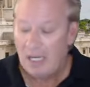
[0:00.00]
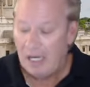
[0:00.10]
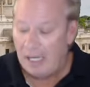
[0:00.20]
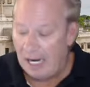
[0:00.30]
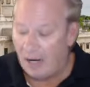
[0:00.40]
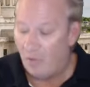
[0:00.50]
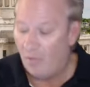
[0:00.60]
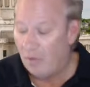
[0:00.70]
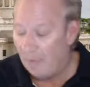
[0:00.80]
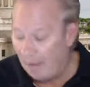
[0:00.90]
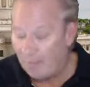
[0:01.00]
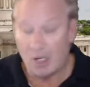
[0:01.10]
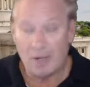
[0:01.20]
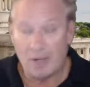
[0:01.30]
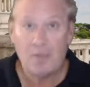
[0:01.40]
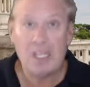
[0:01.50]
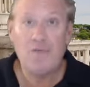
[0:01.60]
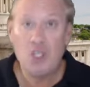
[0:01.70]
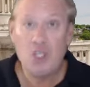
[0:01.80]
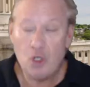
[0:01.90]
Now, remember,
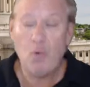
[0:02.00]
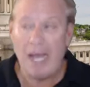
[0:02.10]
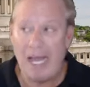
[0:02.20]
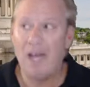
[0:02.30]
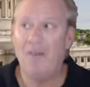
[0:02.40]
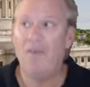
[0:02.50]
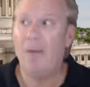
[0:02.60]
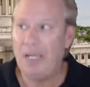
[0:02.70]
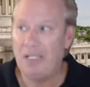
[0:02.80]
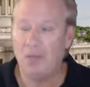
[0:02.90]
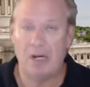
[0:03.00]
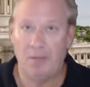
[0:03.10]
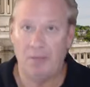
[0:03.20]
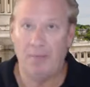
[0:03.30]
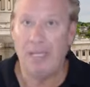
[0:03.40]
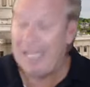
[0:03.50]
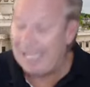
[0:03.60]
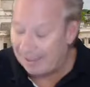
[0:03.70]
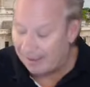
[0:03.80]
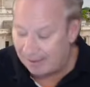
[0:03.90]
if you have a pest problem,
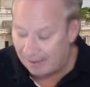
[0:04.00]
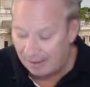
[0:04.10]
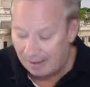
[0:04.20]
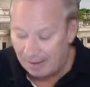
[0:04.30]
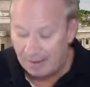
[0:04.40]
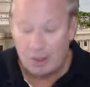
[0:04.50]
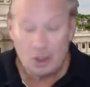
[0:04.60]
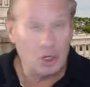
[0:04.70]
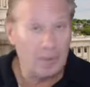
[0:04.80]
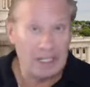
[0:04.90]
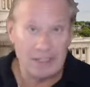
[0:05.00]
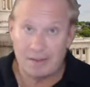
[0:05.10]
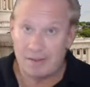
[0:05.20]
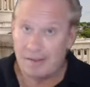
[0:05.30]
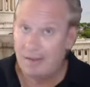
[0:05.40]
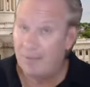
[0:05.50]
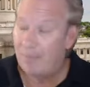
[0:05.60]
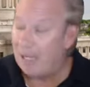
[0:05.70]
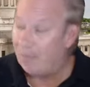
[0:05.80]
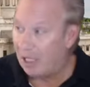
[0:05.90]
ants, termites,
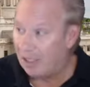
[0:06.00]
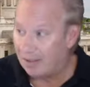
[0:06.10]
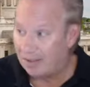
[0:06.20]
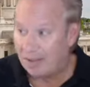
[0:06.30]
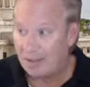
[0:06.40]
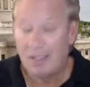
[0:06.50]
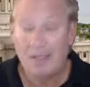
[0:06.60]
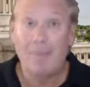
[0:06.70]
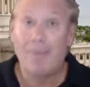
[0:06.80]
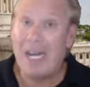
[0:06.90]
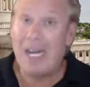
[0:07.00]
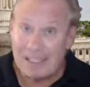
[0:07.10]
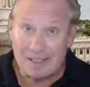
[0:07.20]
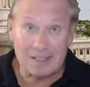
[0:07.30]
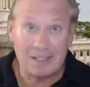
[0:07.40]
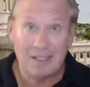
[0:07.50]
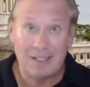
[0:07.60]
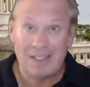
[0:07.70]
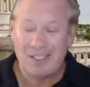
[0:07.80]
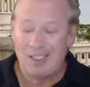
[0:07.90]
bed bugs, mice,
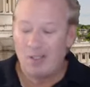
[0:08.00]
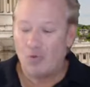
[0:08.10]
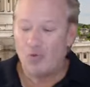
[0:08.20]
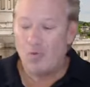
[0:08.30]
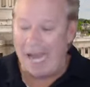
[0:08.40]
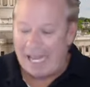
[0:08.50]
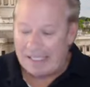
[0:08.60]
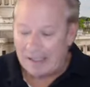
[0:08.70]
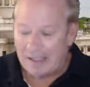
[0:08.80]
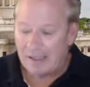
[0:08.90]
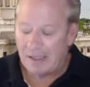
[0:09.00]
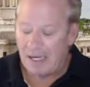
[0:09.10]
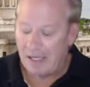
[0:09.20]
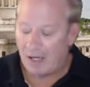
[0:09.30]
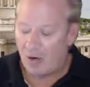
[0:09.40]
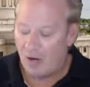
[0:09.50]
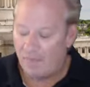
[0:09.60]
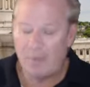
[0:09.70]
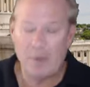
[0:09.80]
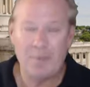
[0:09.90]
rats. I got a call
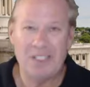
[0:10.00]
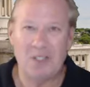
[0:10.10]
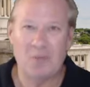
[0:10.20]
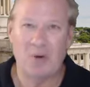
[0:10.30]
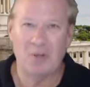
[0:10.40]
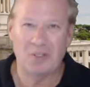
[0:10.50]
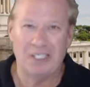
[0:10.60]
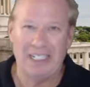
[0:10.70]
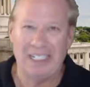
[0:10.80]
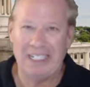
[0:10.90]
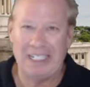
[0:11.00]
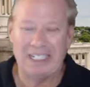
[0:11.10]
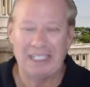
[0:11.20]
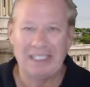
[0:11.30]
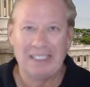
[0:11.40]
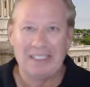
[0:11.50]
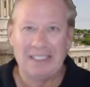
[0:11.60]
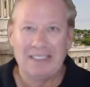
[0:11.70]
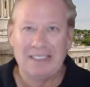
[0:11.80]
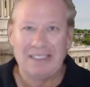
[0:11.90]
from a business person.
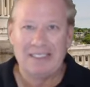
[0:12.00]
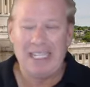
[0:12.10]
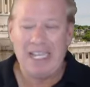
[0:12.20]
They